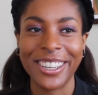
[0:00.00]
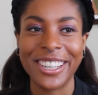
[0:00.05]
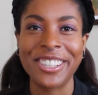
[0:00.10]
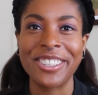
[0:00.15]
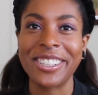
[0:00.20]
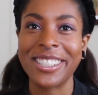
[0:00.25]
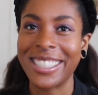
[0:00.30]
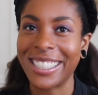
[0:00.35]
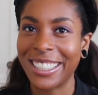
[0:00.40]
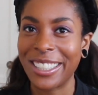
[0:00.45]
are
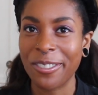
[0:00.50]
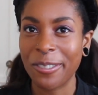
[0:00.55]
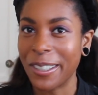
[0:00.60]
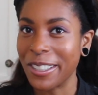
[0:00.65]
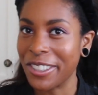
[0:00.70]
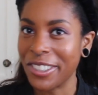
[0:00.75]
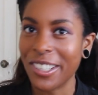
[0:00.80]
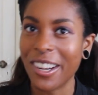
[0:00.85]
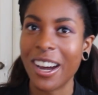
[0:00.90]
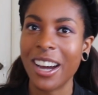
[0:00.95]
interested in
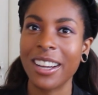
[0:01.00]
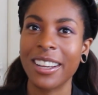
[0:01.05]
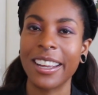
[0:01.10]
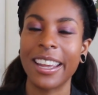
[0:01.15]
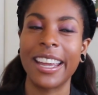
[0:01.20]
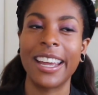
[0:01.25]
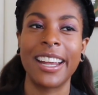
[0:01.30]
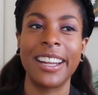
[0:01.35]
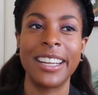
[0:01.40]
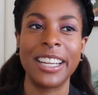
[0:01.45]
witch
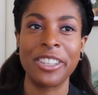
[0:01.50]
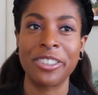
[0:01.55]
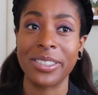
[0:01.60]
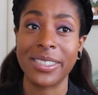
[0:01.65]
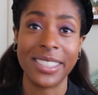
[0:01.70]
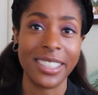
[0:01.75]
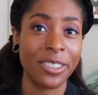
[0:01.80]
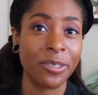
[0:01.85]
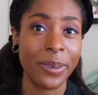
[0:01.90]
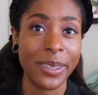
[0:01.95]
talk and
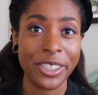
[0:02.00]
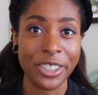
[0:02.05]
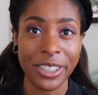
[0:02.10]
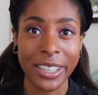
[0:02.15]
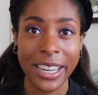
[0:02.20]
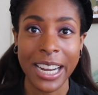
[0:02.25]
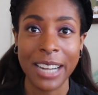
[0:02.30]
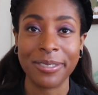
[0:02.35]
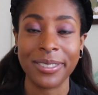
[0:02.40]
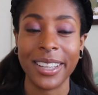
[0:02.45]
interested in
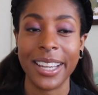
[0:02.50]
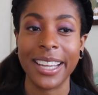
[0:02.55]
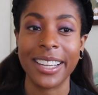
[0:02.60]
witchcraft.